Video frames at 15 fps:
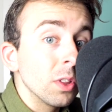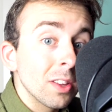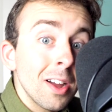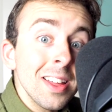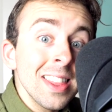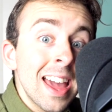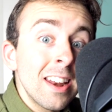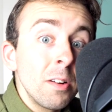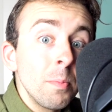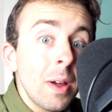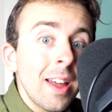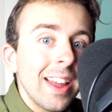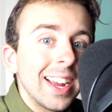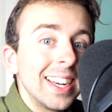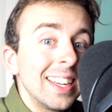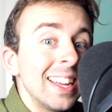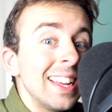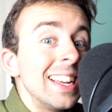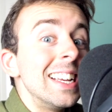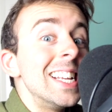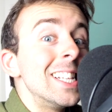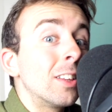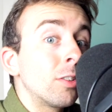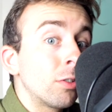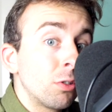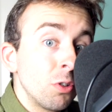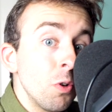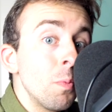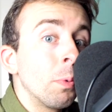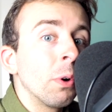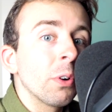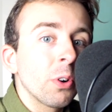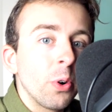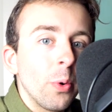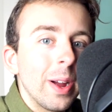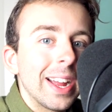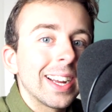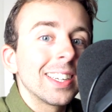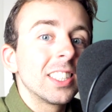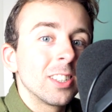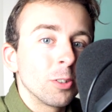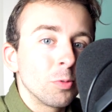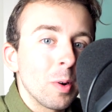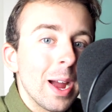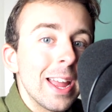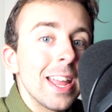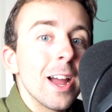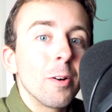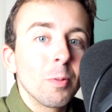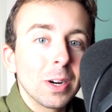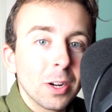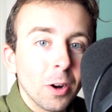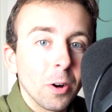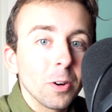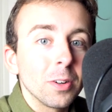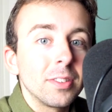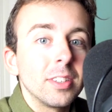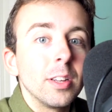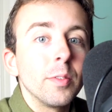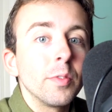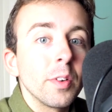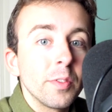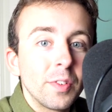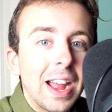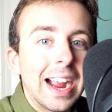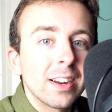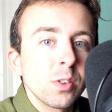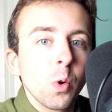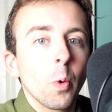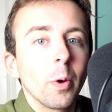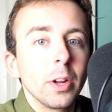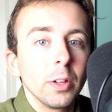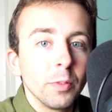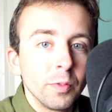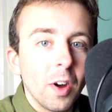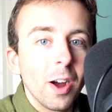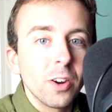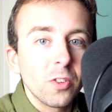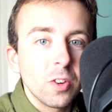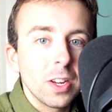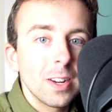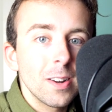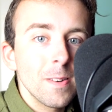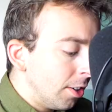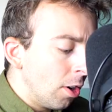With all that in mind, it's super quick to write a recursive factorial function.